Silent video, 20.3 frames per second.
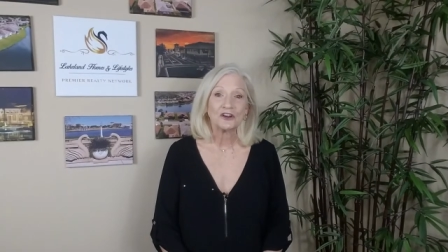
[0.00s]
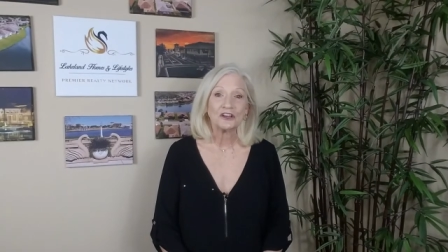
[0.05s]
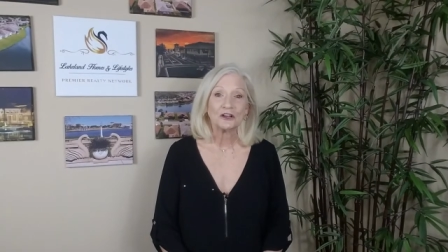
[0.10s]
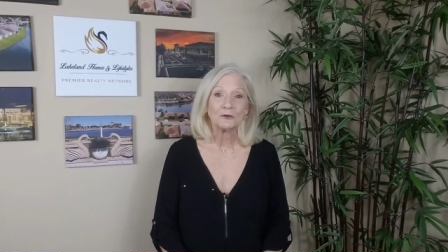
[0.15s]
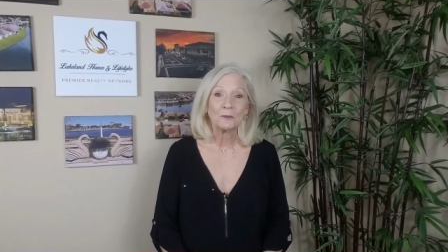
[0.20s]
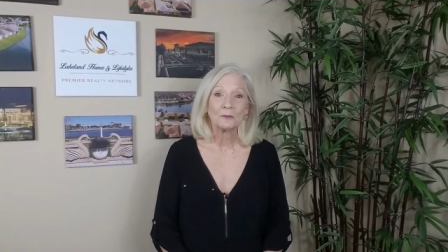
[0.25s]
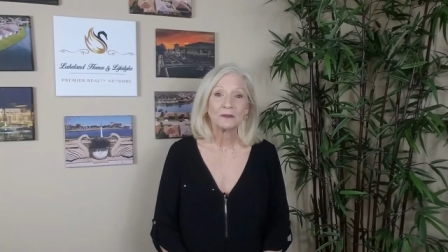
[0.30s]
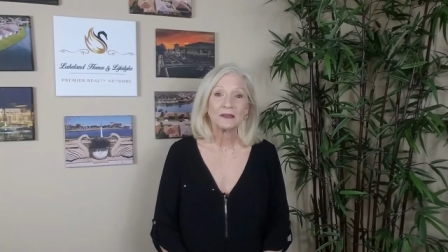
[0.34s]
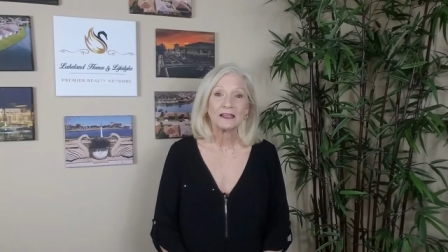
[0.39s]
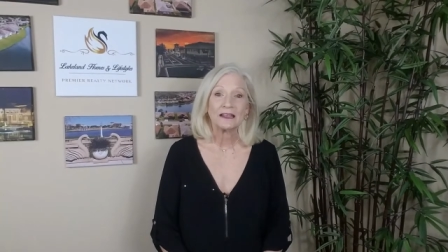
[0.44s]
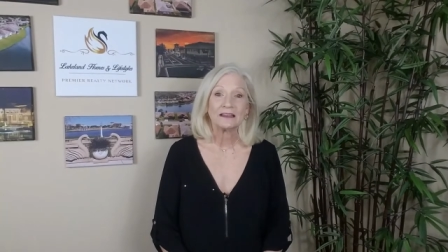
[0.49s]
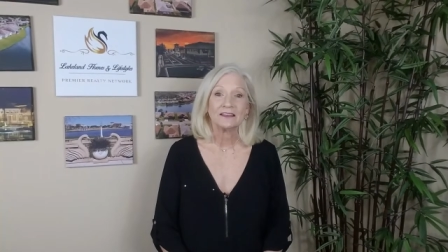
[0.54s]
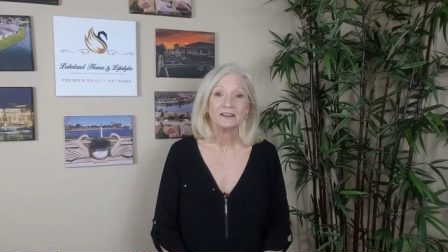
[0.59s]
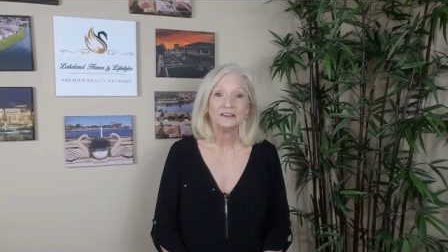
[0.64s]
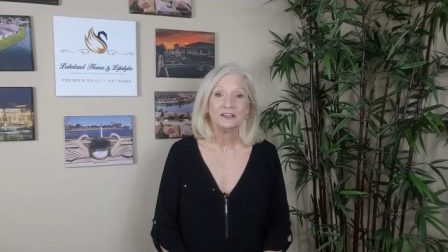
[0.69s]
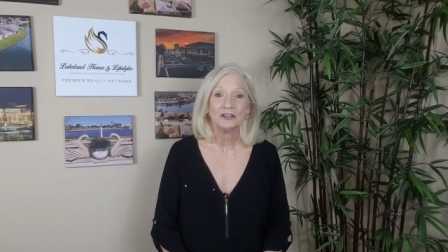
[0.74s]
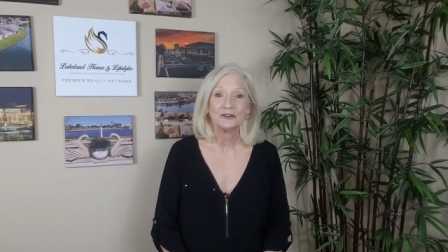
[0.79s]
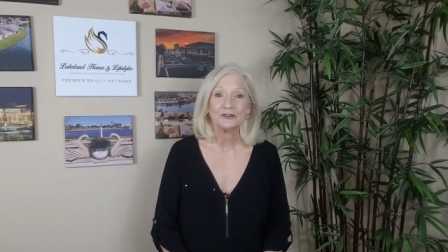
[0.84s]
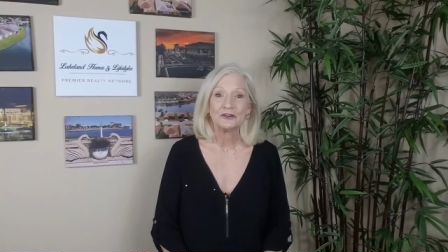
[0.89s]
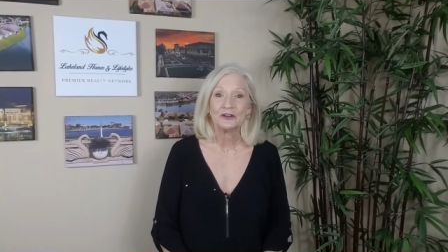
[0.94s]
to plan the
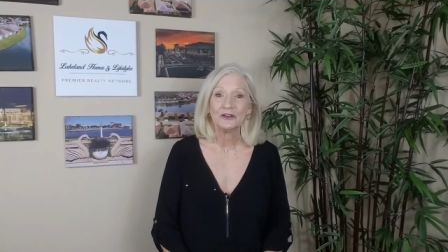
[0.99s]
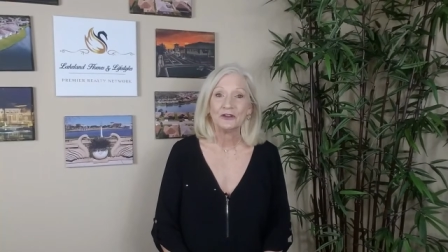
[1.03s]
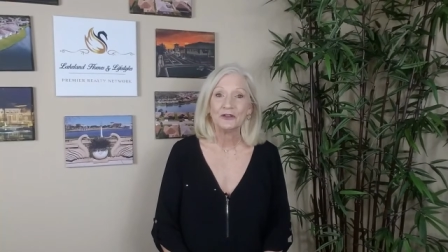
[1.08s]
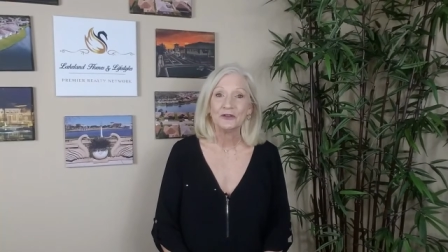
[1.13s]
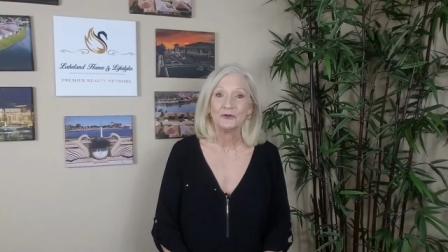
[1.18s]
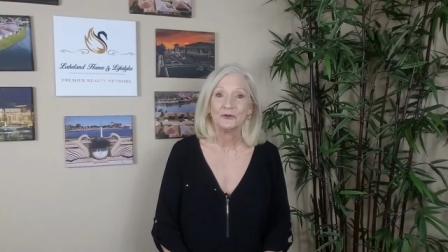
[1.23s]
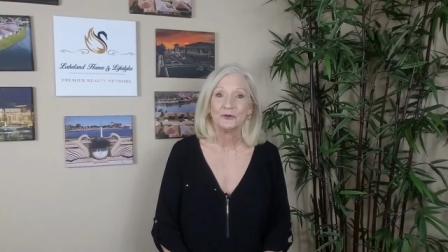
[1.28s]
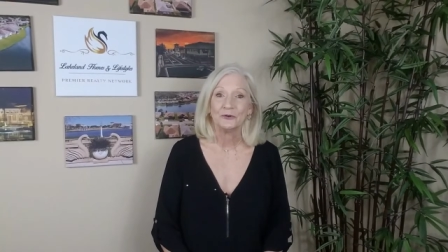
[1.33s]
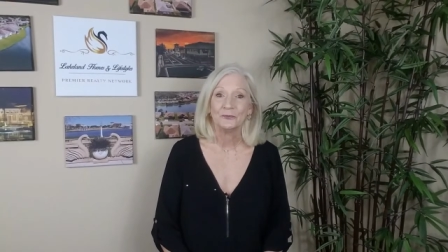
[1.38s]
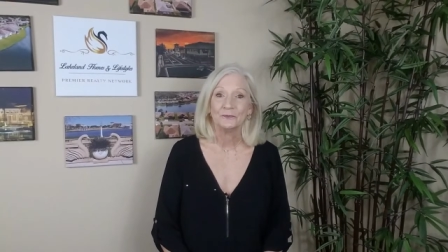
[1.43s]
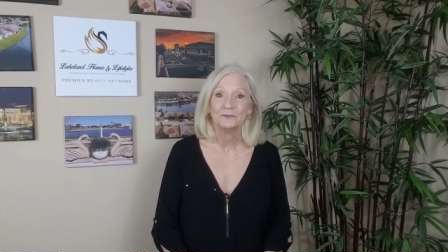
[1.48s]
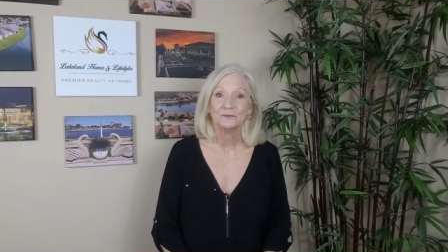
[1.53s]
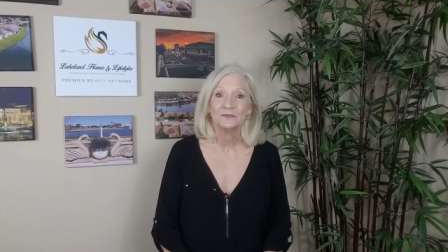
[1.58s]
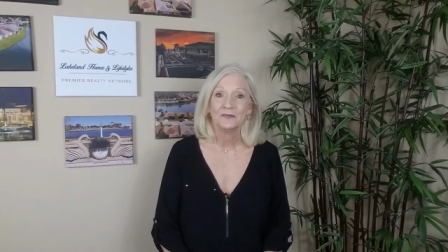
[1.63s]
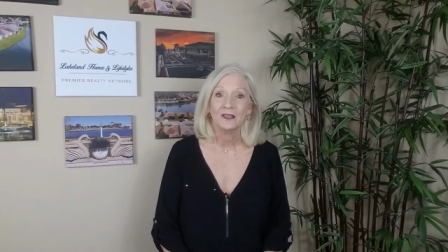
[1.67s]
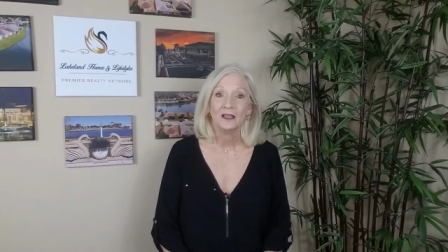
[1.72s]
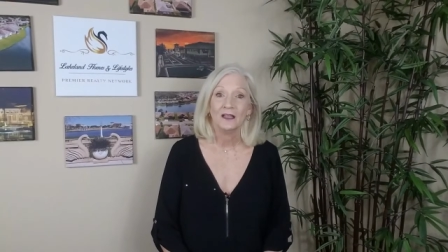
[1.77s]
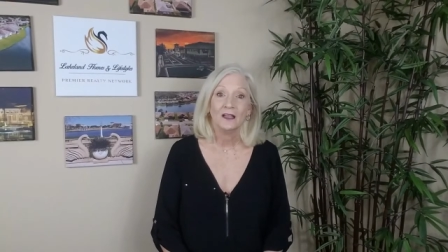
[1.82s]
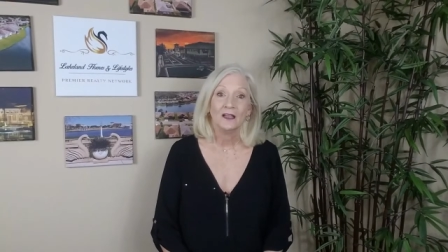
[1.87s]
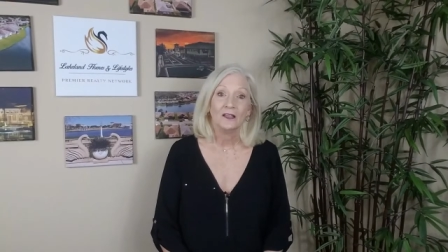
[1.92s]
year anew.
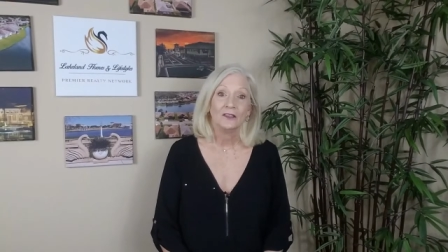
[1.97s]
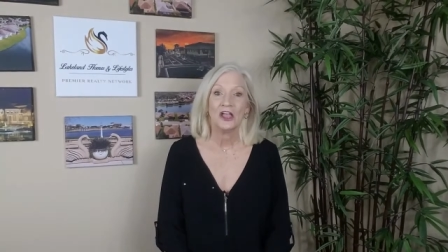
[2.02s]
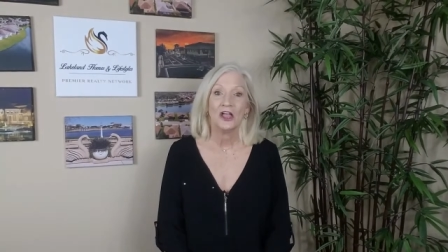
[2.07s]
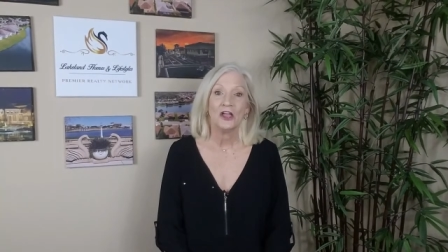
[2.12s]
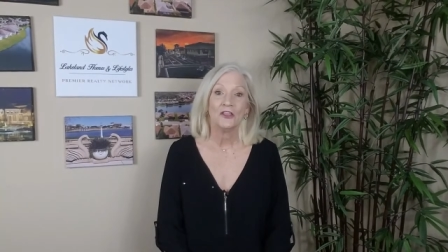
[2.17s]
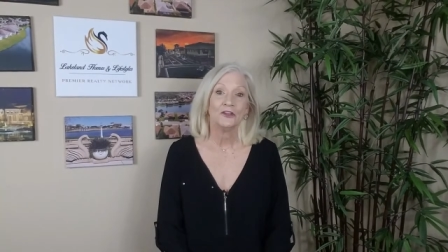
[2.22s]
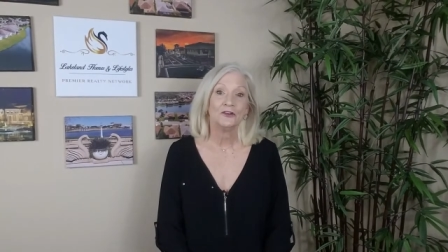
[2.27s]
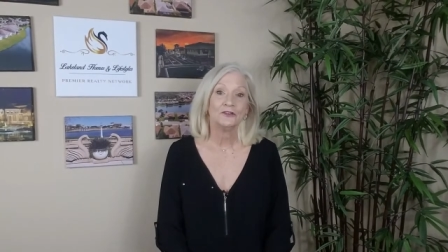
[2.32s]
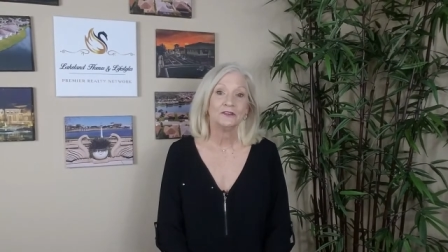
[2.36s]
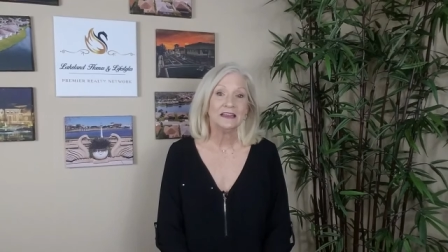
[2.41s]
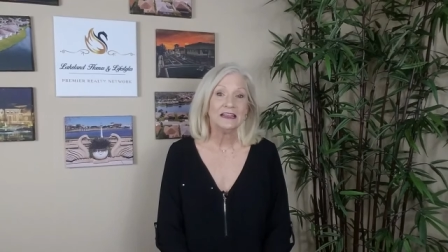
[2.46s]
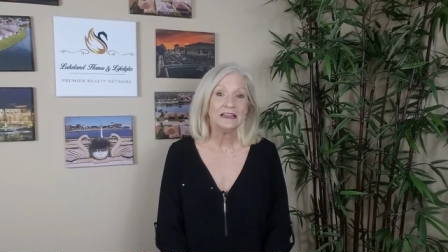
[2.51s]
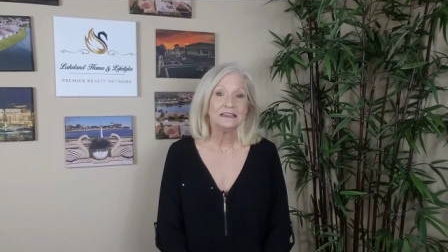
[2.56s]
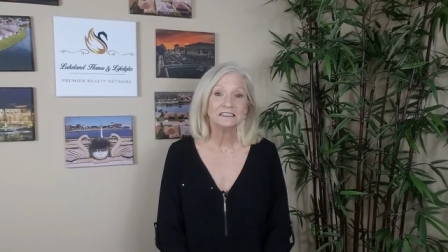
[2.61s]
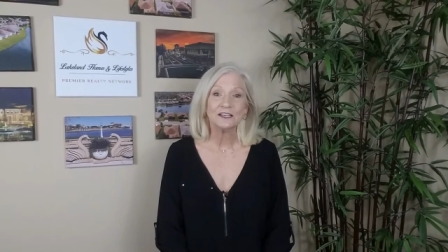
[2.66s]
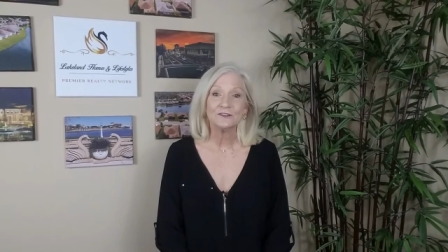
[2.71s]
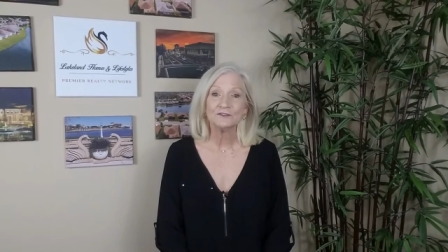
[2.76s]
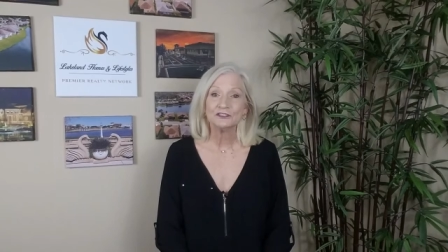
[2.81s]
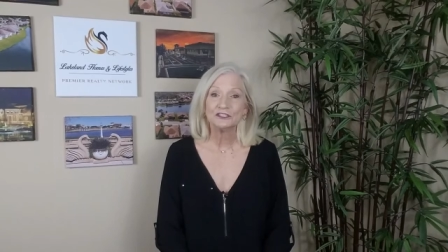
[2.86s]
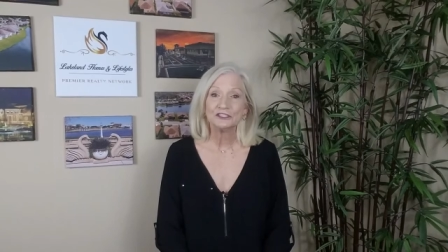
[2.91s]
Their needs have
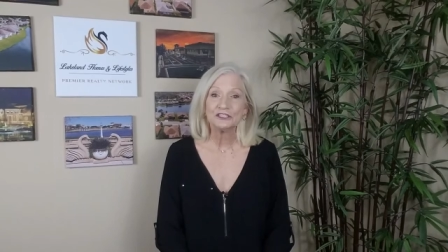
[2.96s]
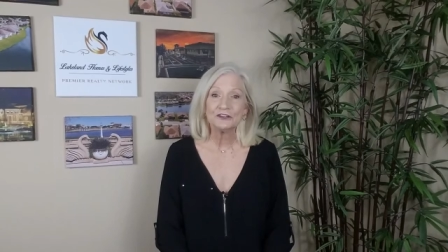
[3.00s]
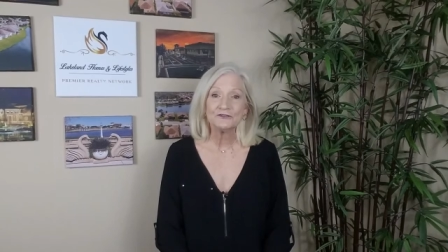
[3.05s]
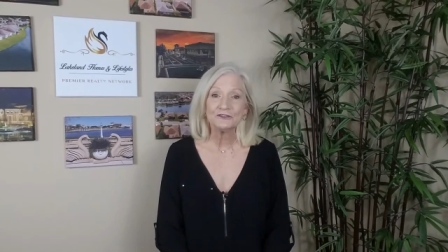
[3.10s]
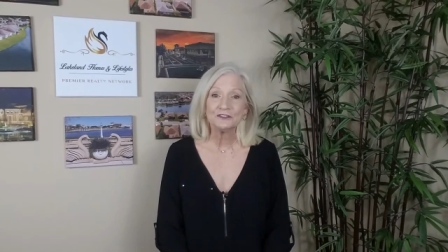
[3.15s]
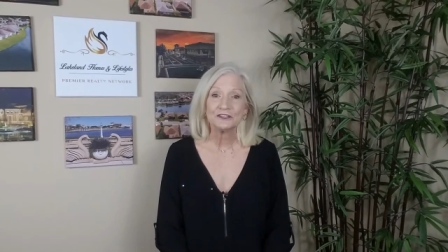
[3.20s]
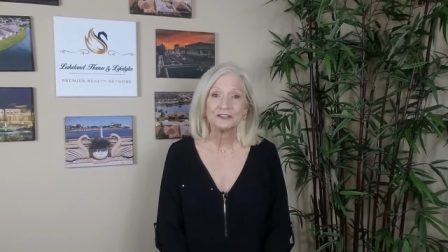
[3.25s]
shifted